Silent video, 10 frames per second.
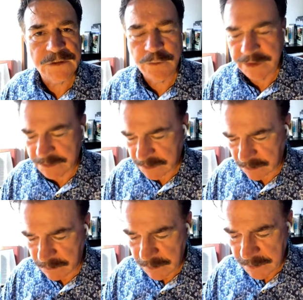week.
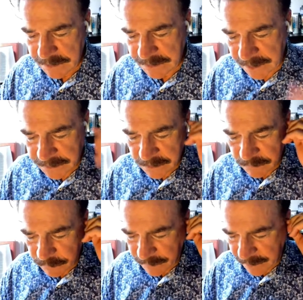So stay
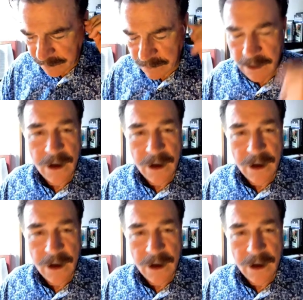tuned for that.